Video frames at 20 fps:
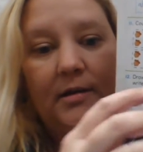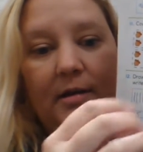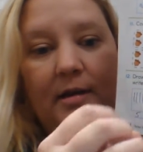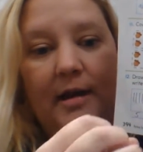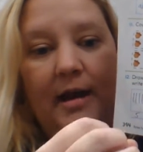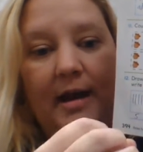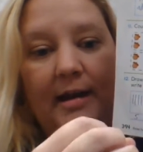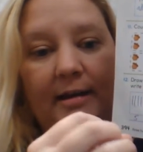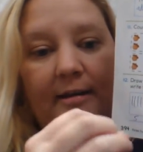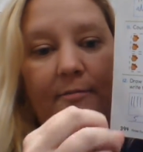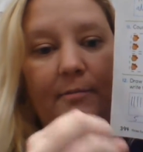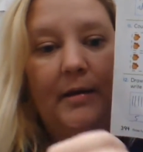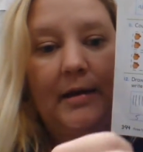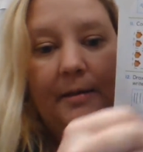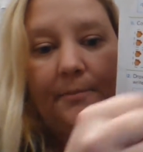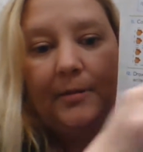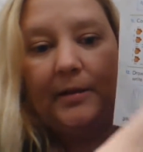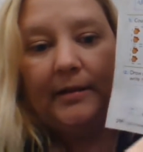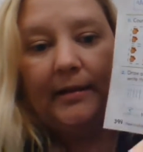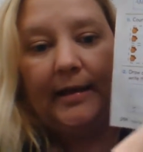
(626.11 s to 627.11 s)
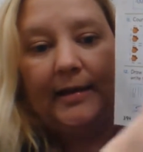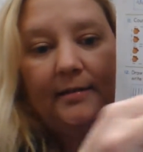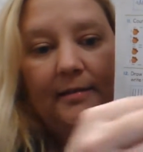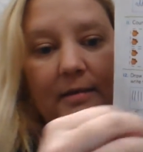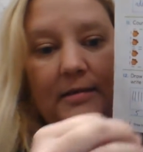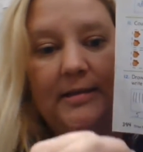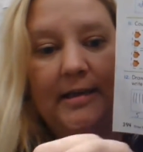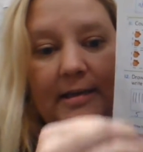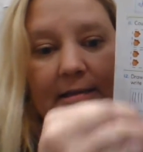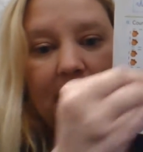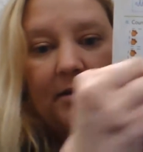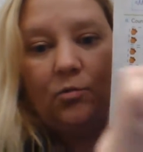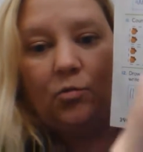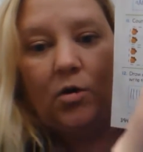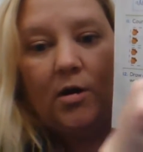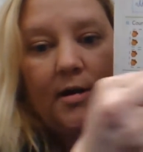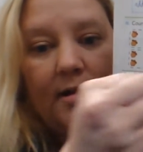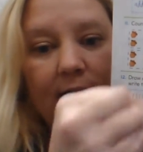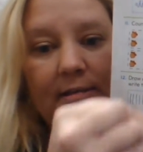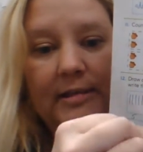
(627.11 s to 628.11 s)
kind of manipulate the 10s and
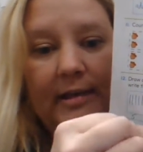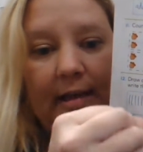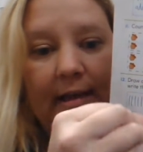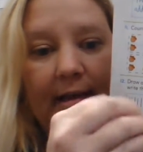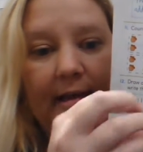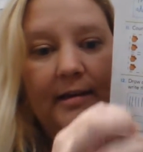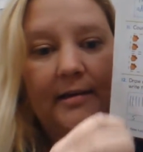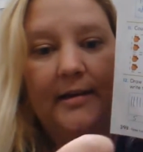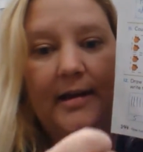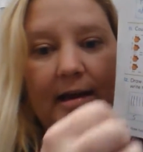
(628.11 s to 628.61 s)
1s and